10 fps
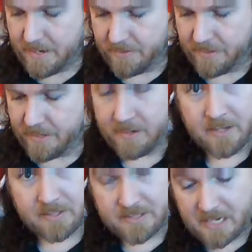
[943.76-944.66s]
And then
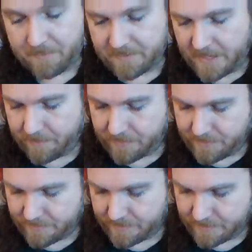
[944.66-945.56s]
on the top flap,
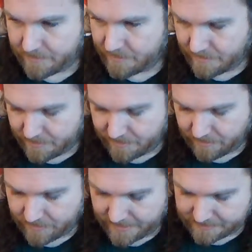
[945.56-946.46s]

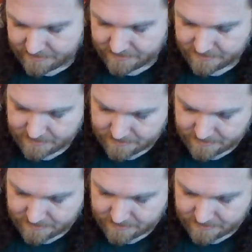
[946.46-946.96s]
you write